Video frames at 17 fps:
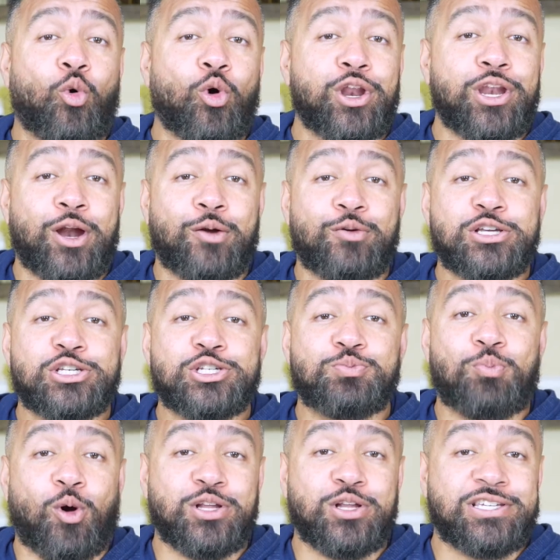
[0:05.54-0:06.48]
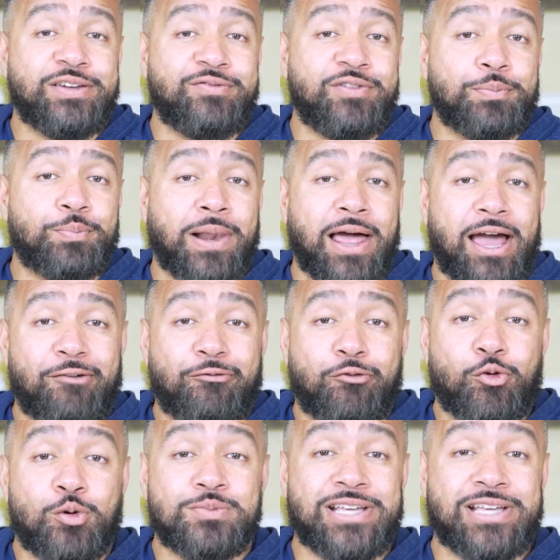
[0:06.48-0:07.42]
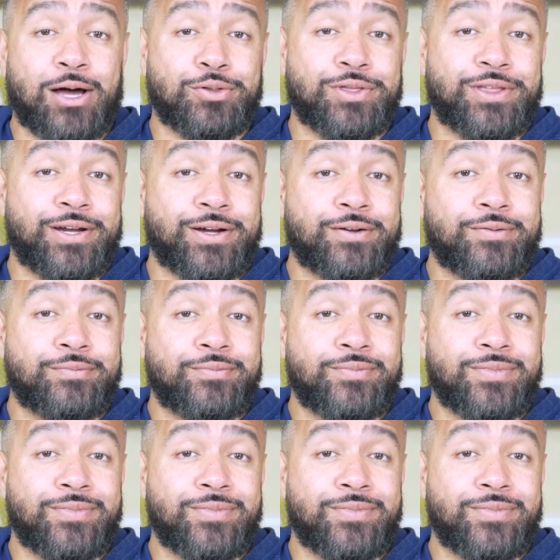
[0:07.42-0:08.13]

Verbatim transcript: ordinary smart TV platforms out there.